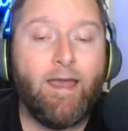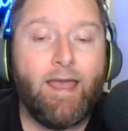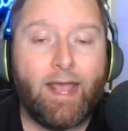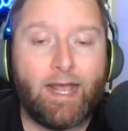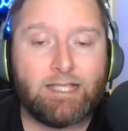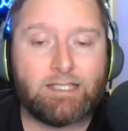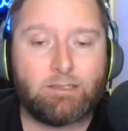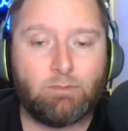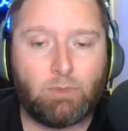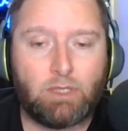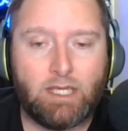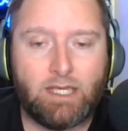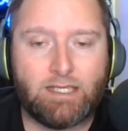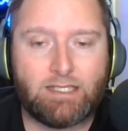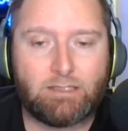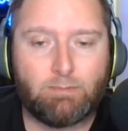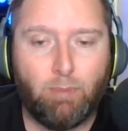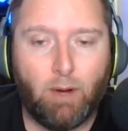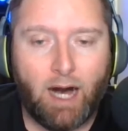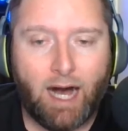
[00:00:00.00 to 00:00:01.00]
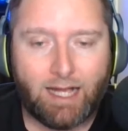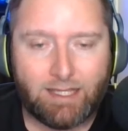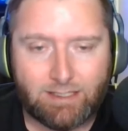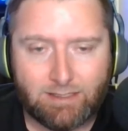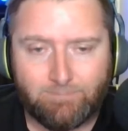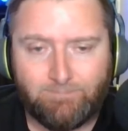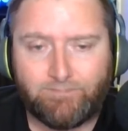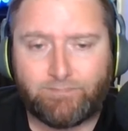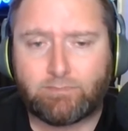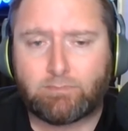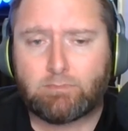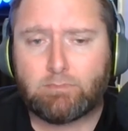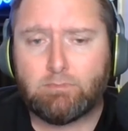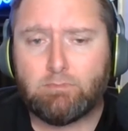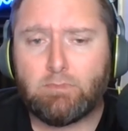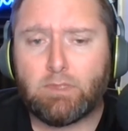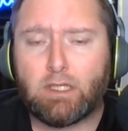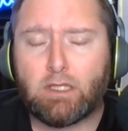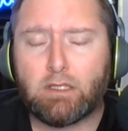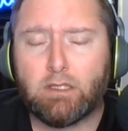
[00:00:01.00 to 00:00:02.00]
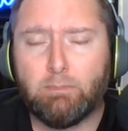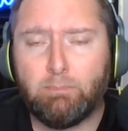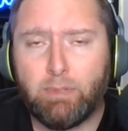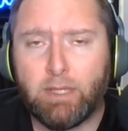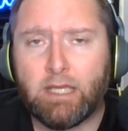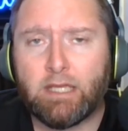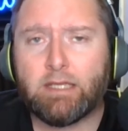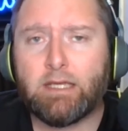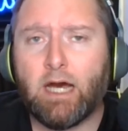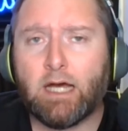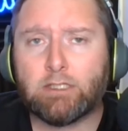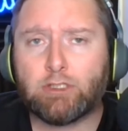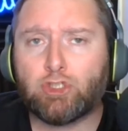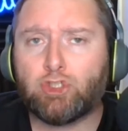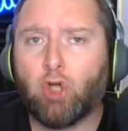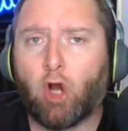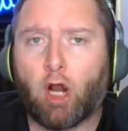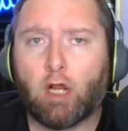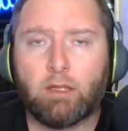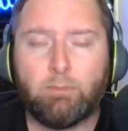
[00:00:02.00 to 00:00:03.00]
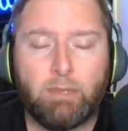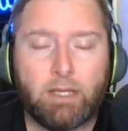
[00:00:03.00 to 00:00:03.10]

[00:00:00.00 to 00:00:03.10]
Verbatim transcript: in some key spots. The big uh, star, the